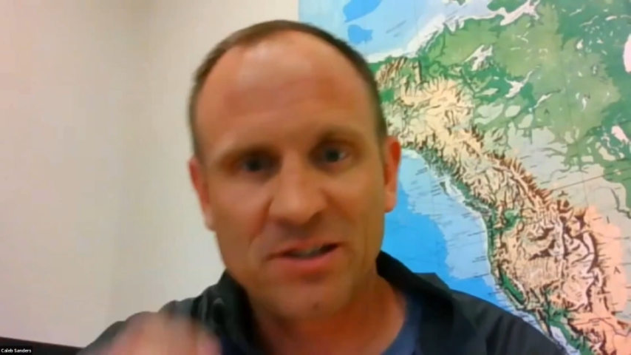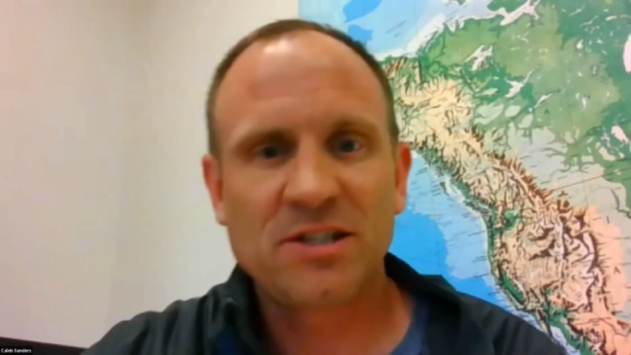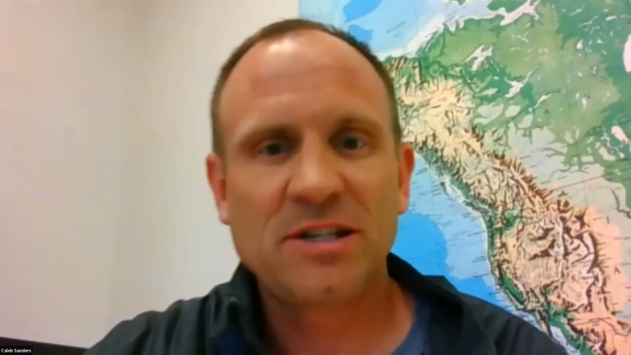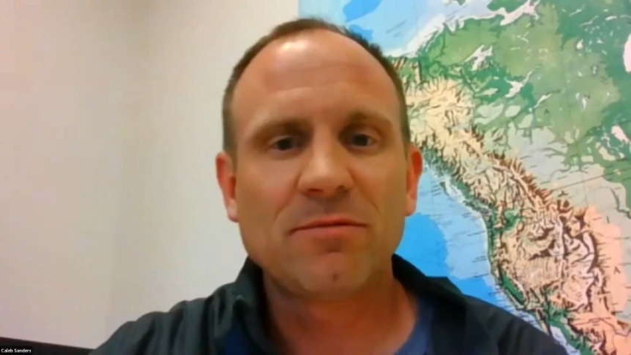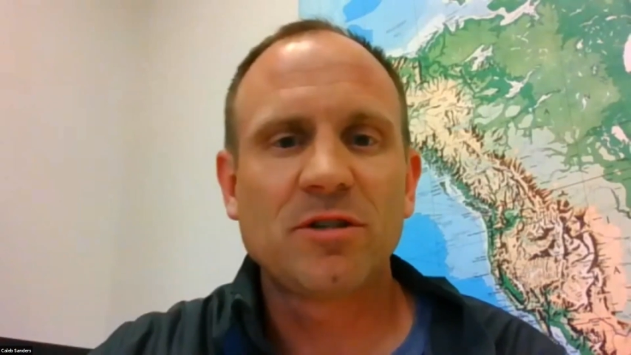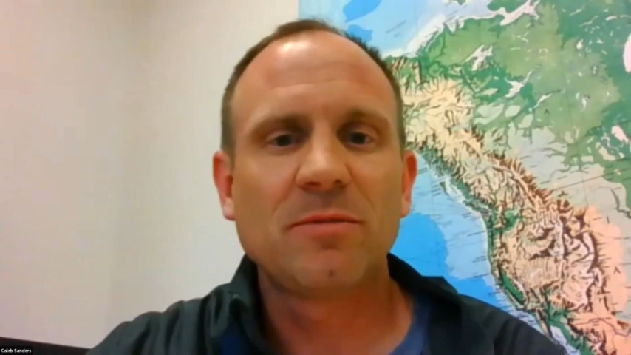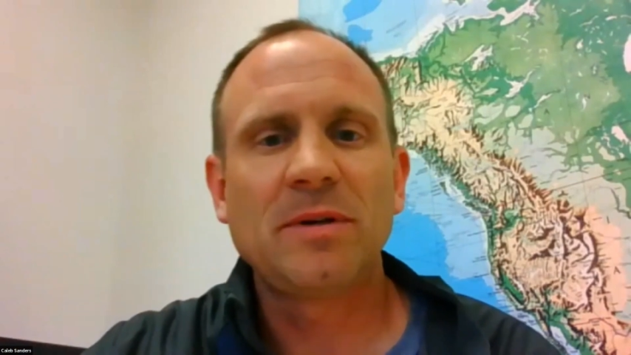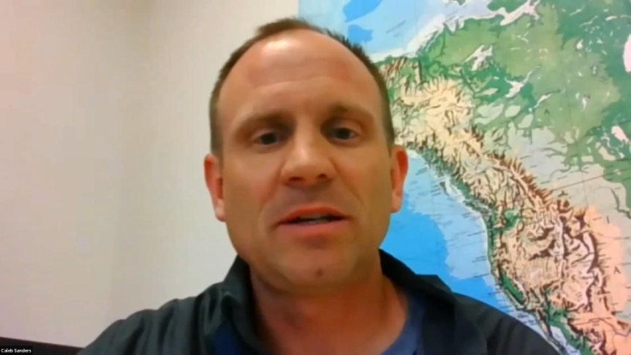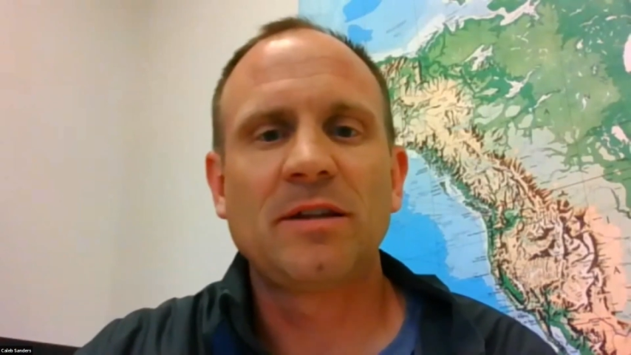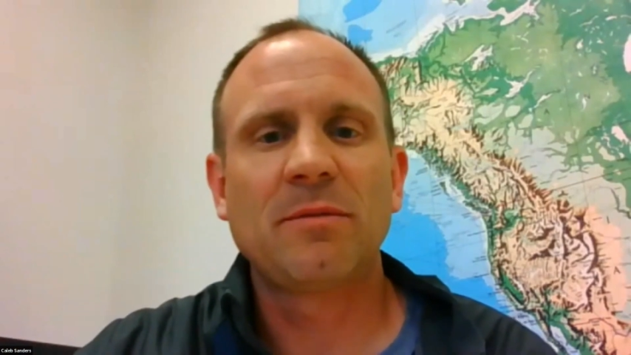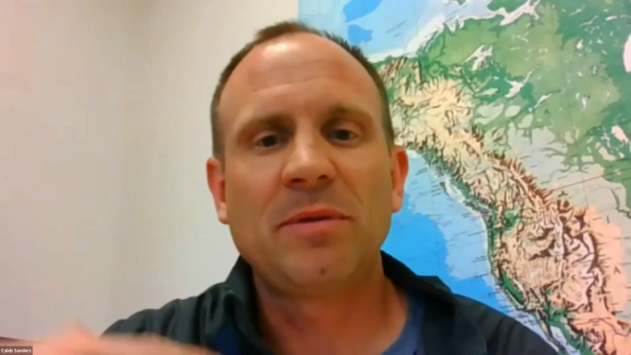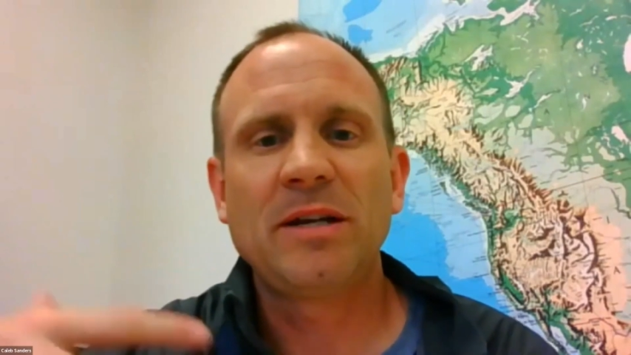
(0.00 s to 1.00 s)
It seems to
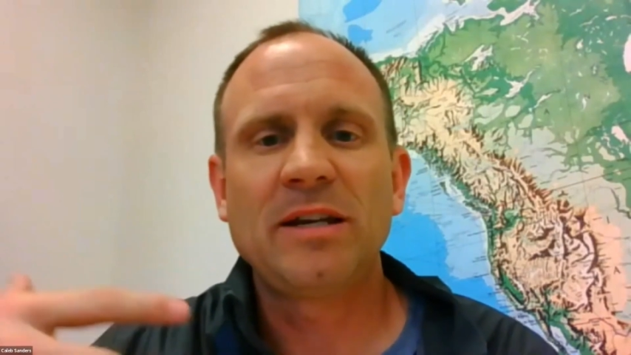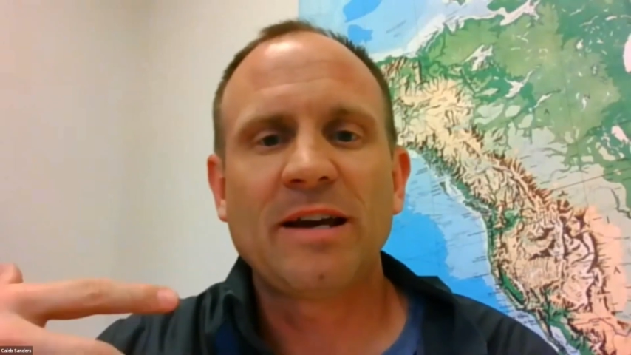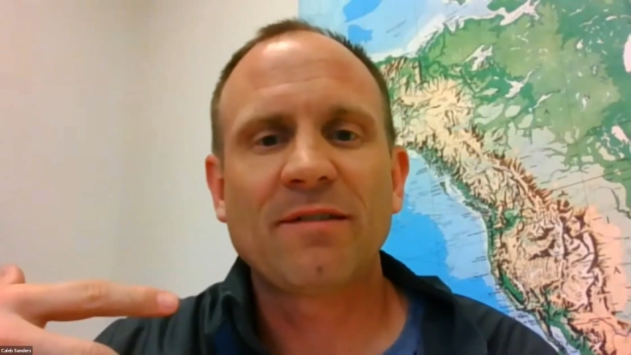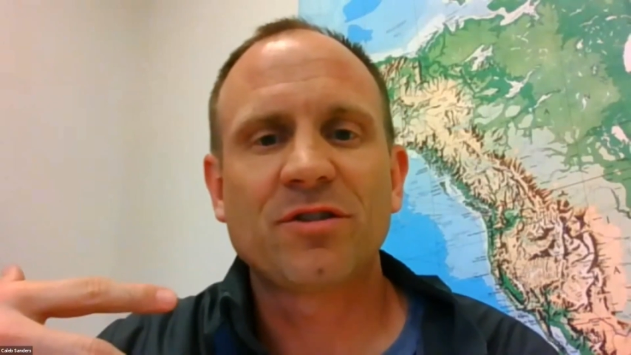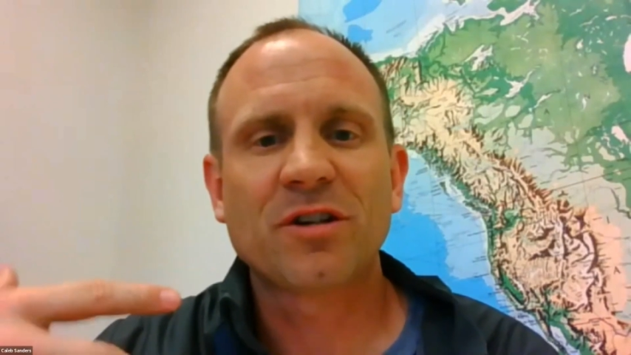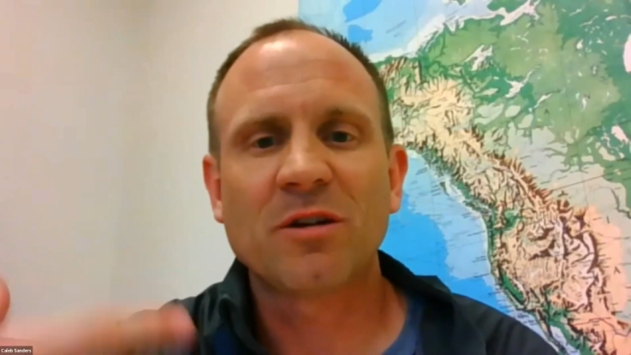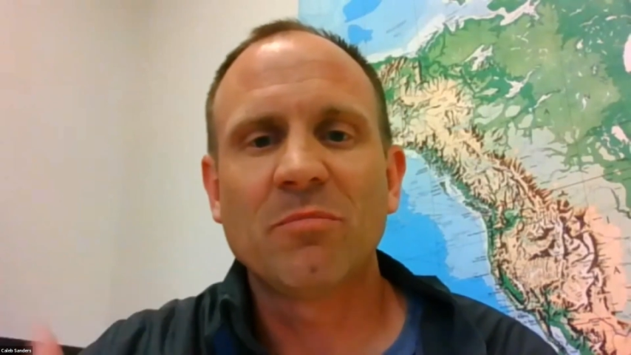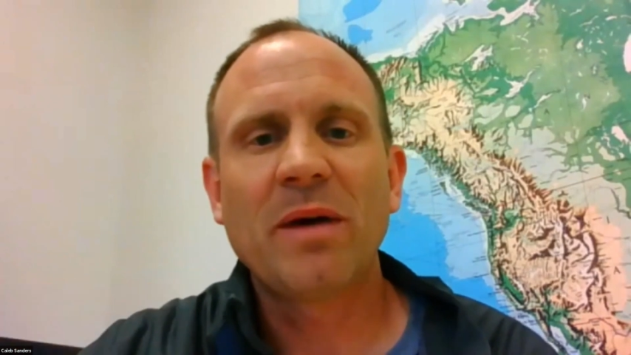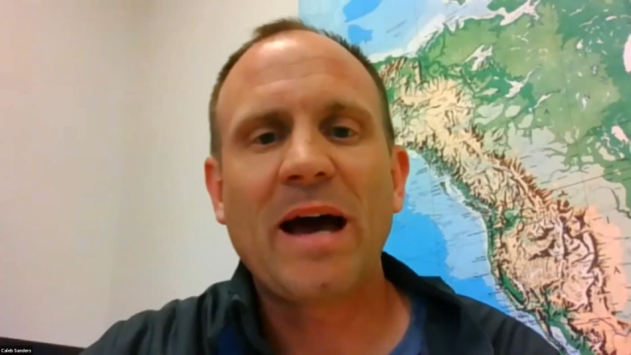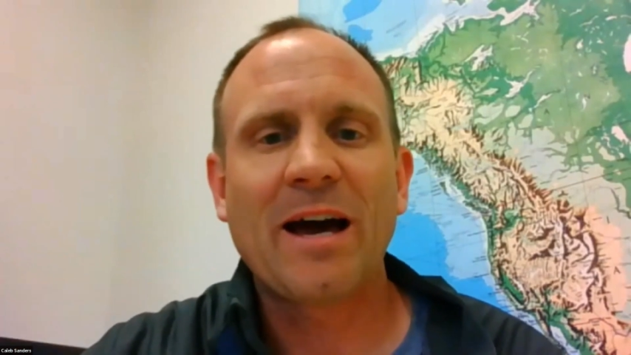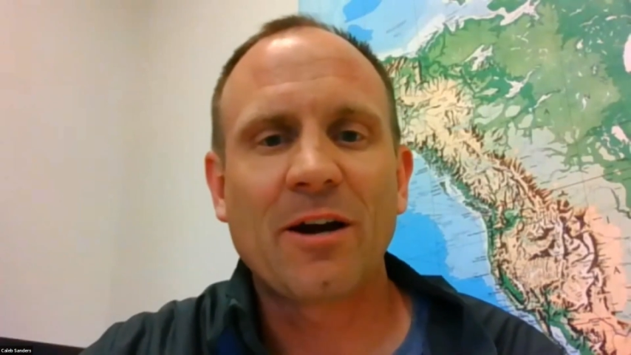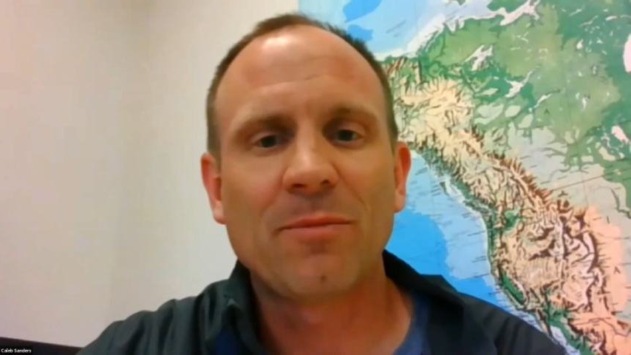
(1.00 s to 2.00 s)
be that PDFs are
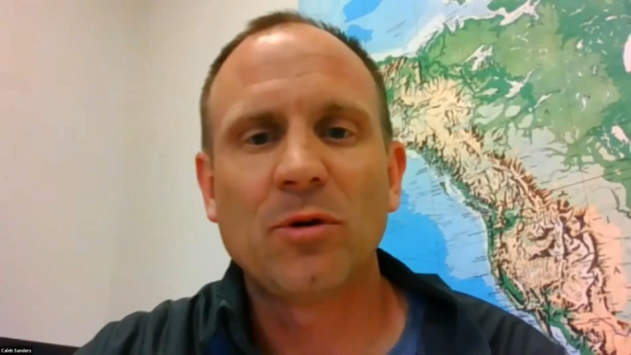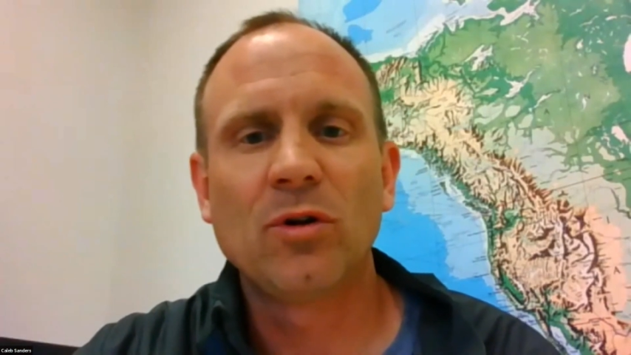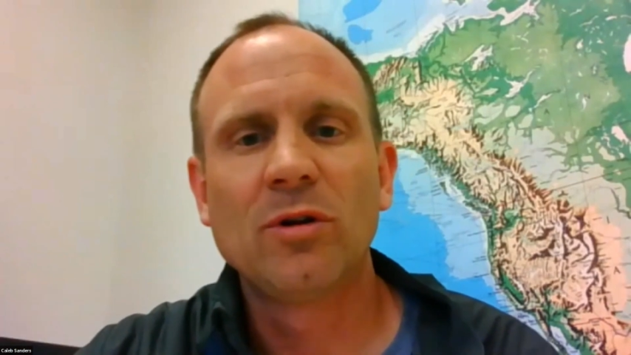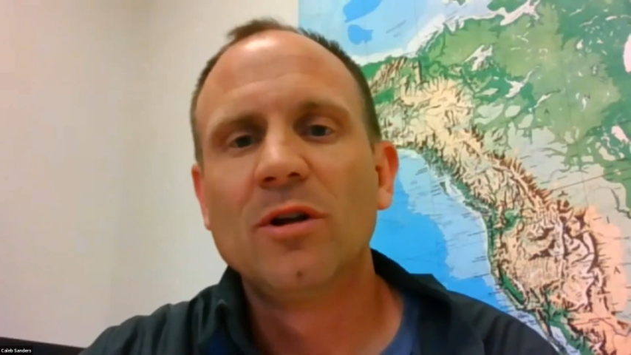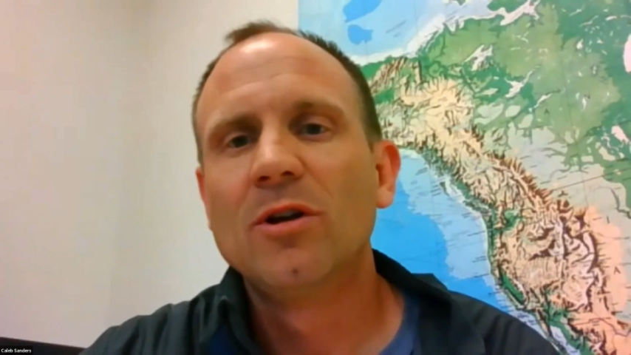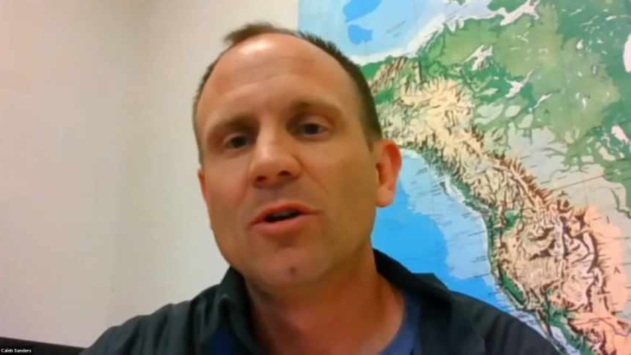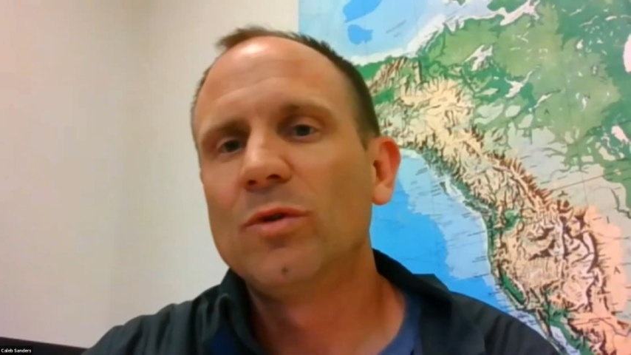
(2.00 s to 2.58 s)
compatible